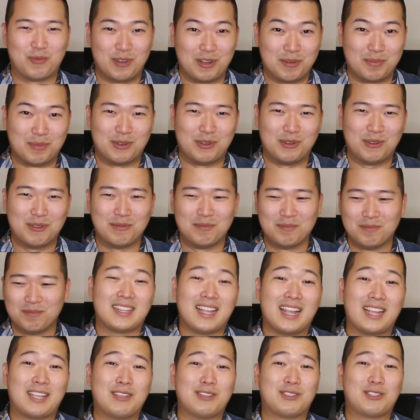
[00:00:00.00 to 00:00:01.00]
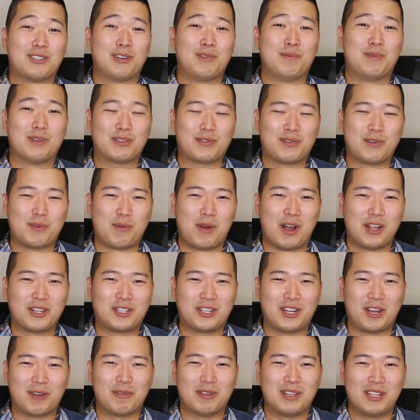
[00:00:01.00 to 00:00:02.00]
Webull. Thank you so much for
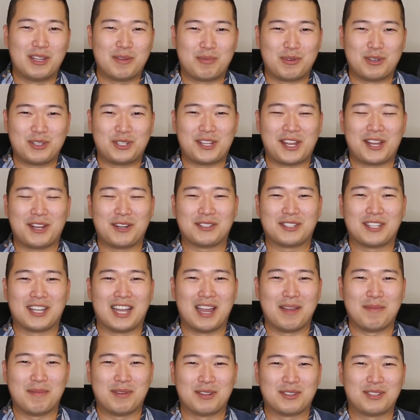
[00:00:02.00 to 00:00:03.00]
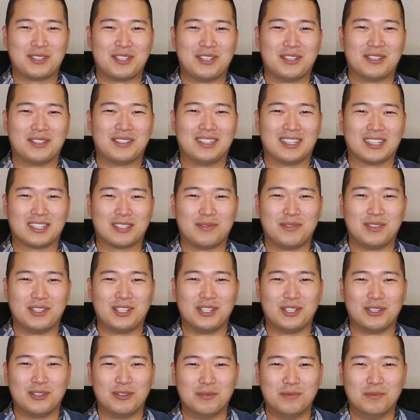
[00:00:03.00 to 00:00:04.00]
watching. I really appreciate your time and I'll see you in the next
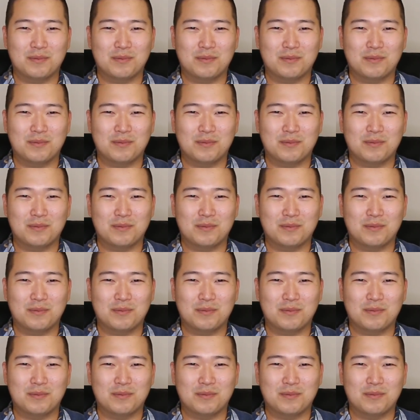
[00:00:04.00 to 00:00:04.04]
video.